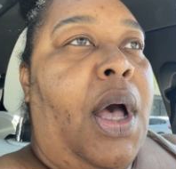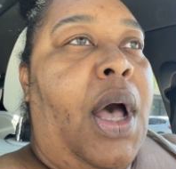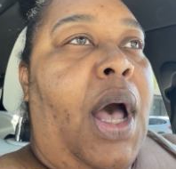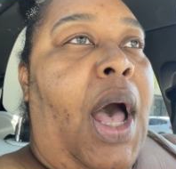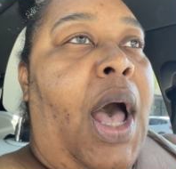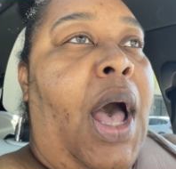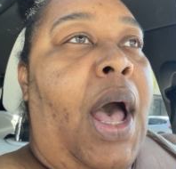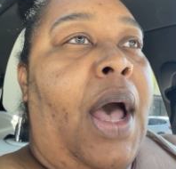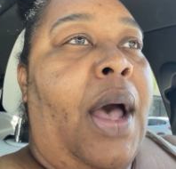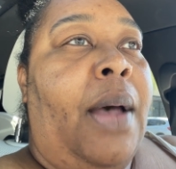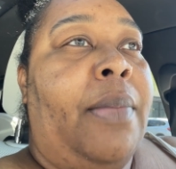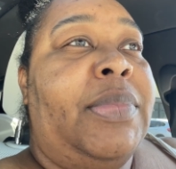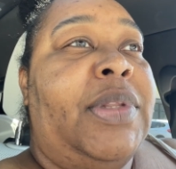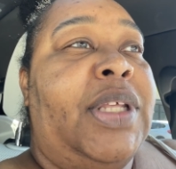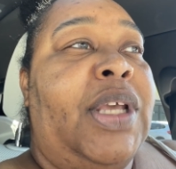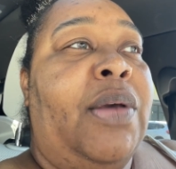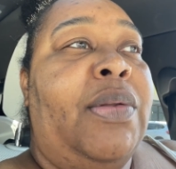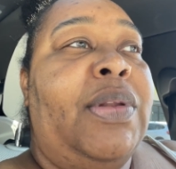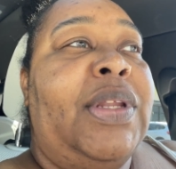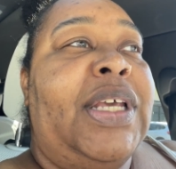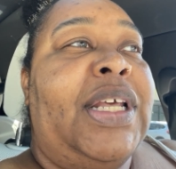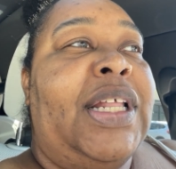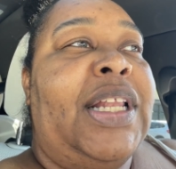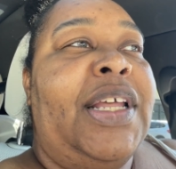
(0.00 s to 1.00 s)
um, the
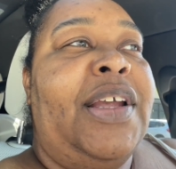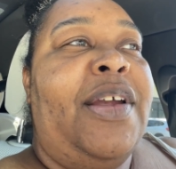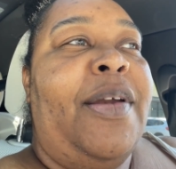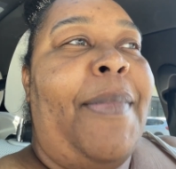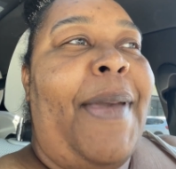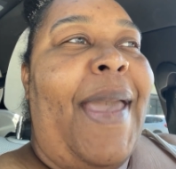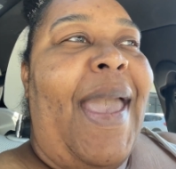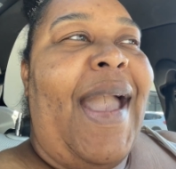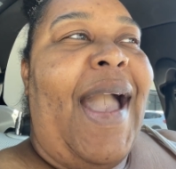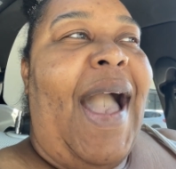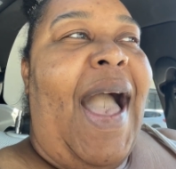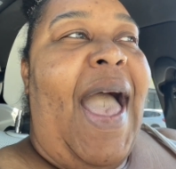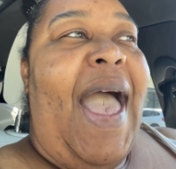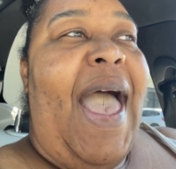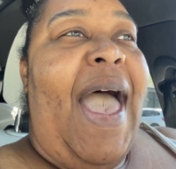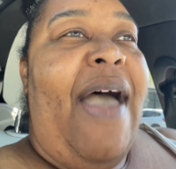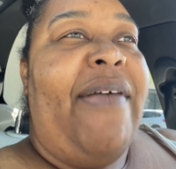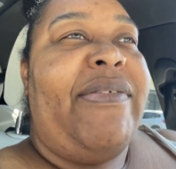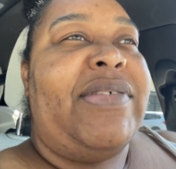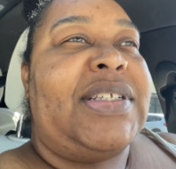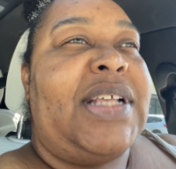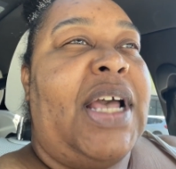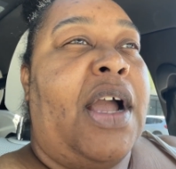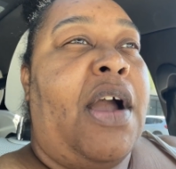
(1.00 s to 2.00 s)
only clear bag I
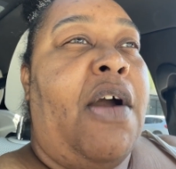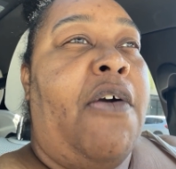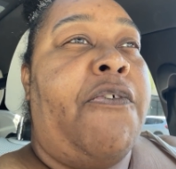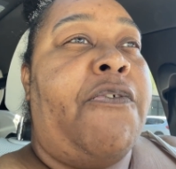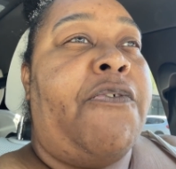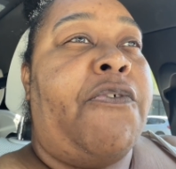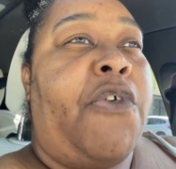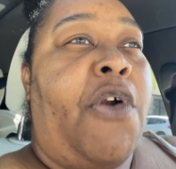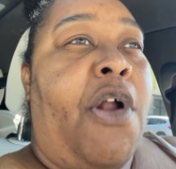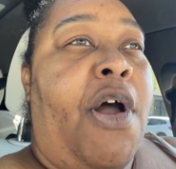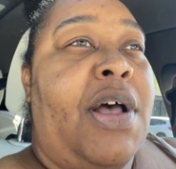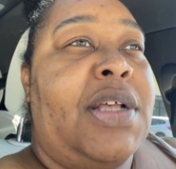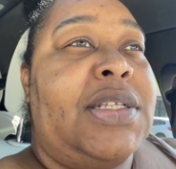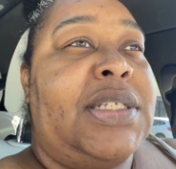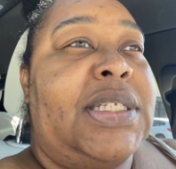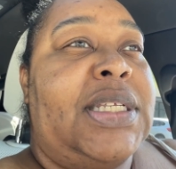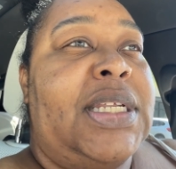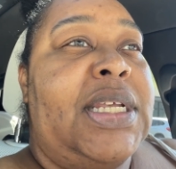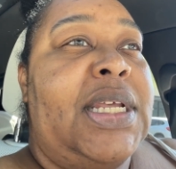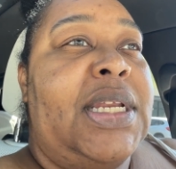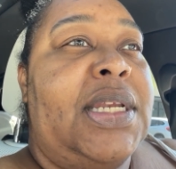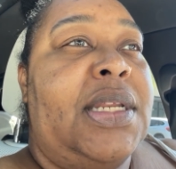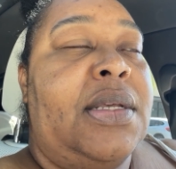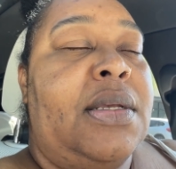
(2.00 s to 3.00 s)
have is like a
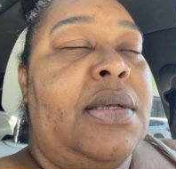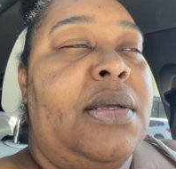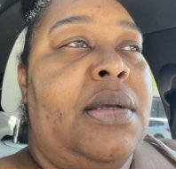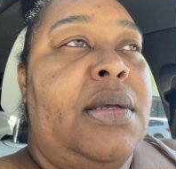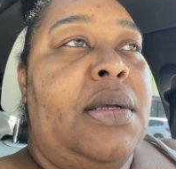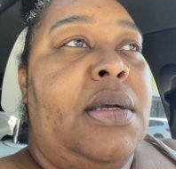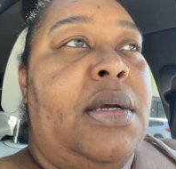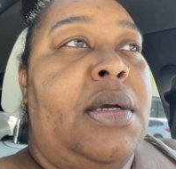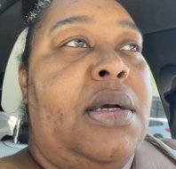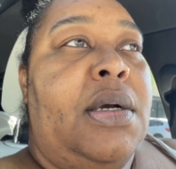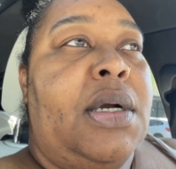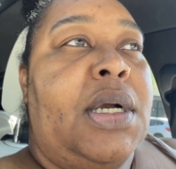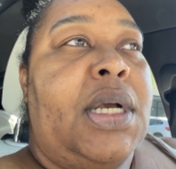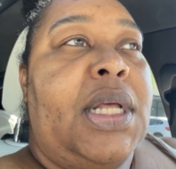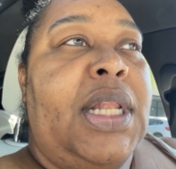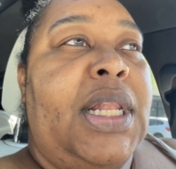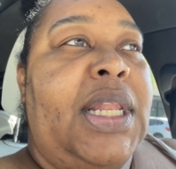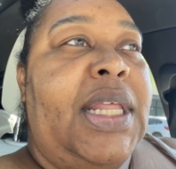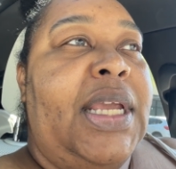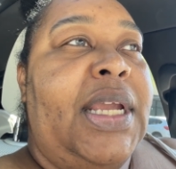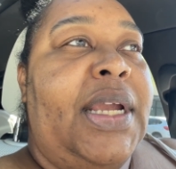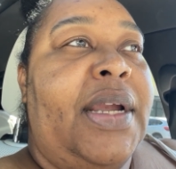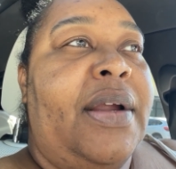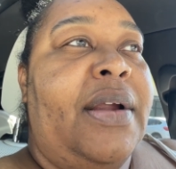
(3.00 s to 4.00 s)
frosted
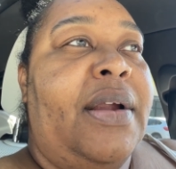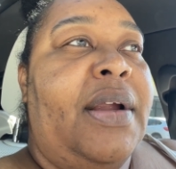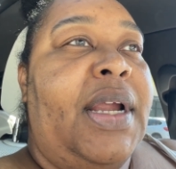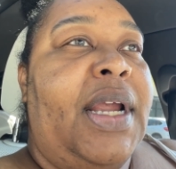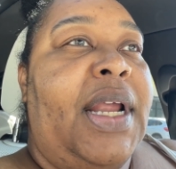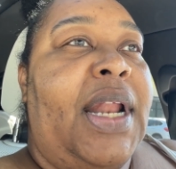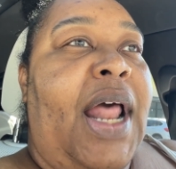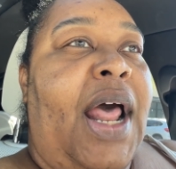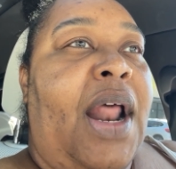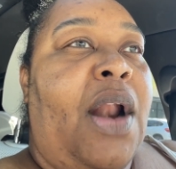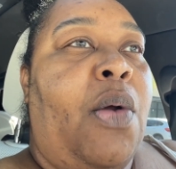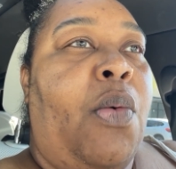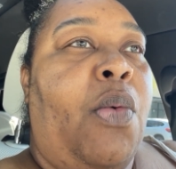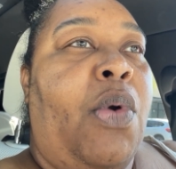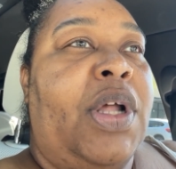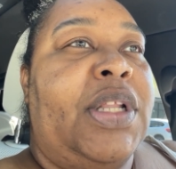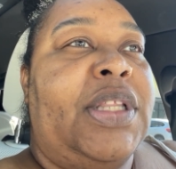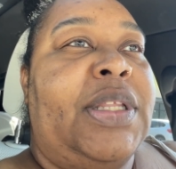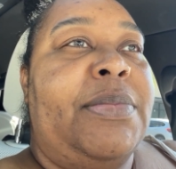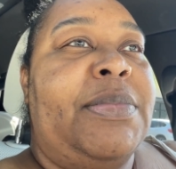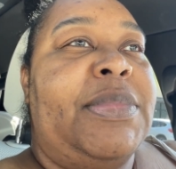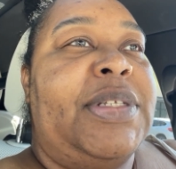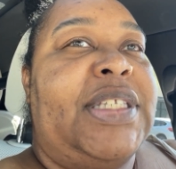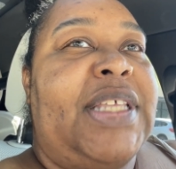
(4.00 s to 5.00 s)
clear, and I don't want
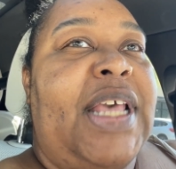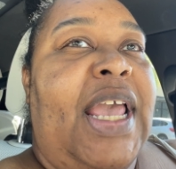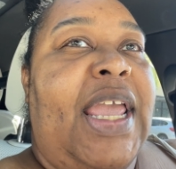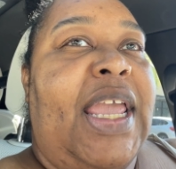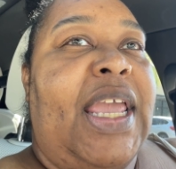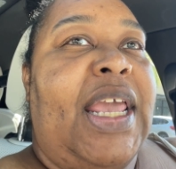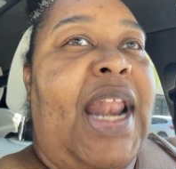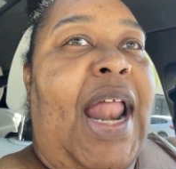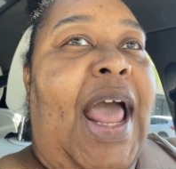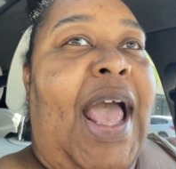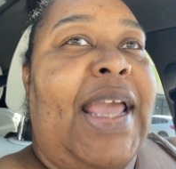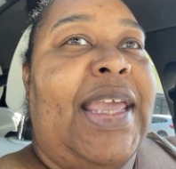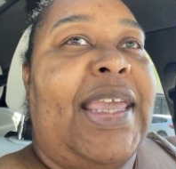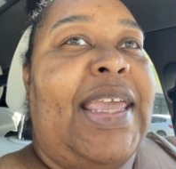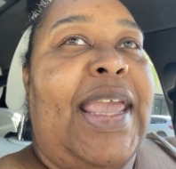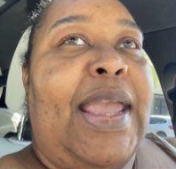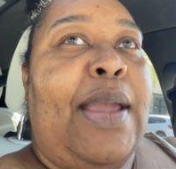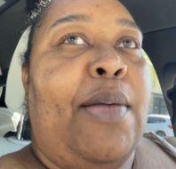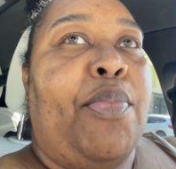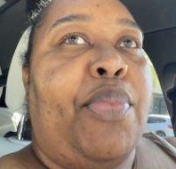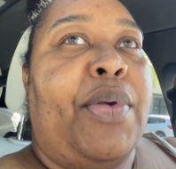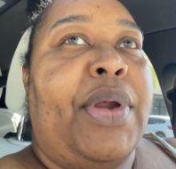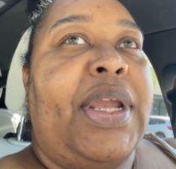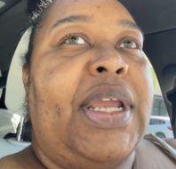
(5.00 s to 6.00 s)
them saying I
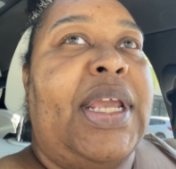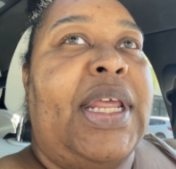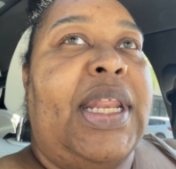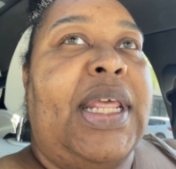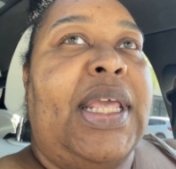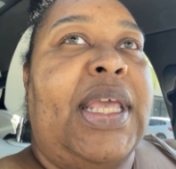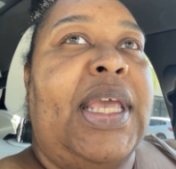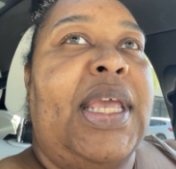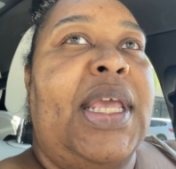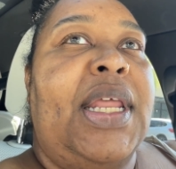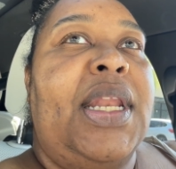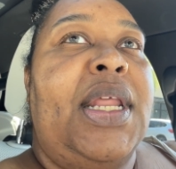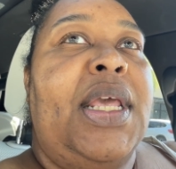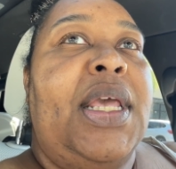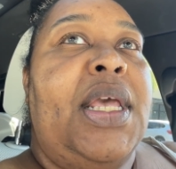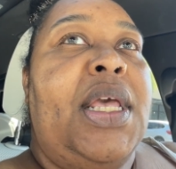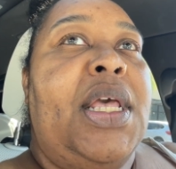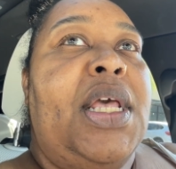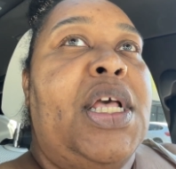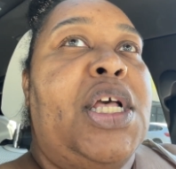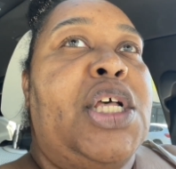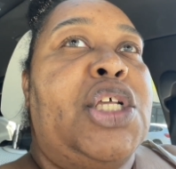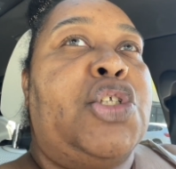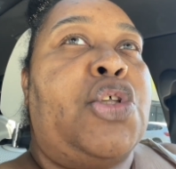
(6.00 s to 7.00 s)
can't bring it in.
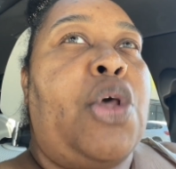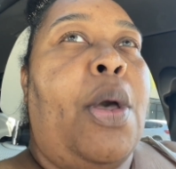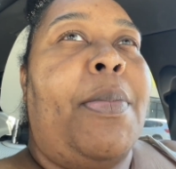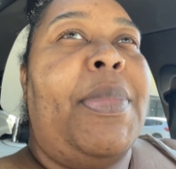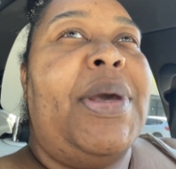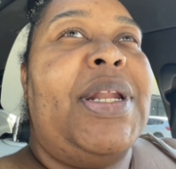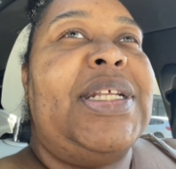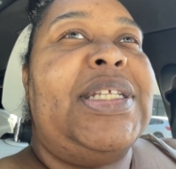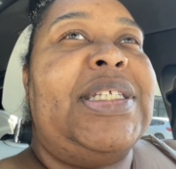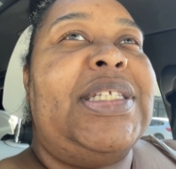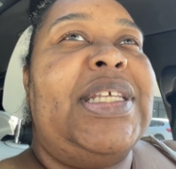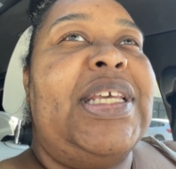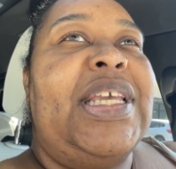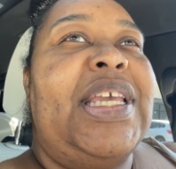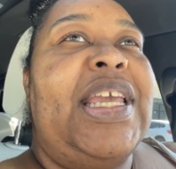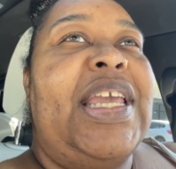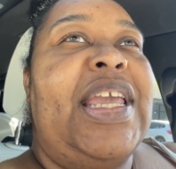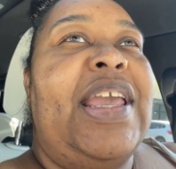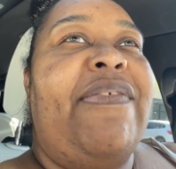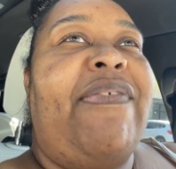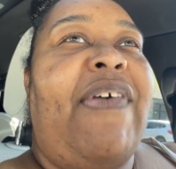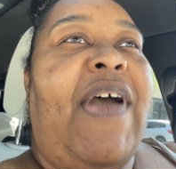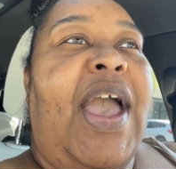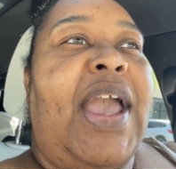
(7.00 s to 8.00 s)
So I'm gonna
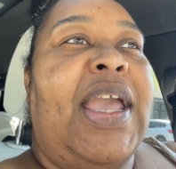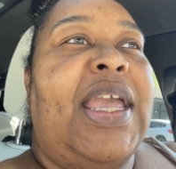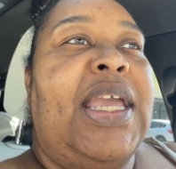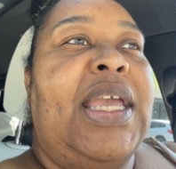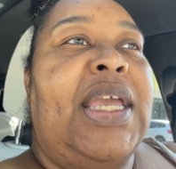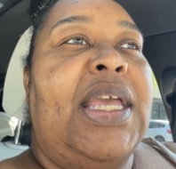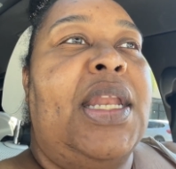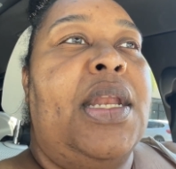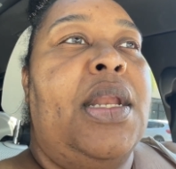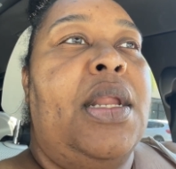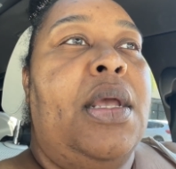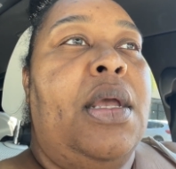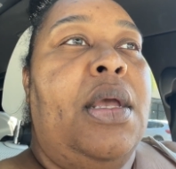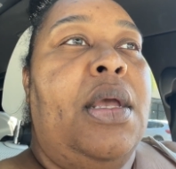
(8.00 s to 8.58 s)
see if I can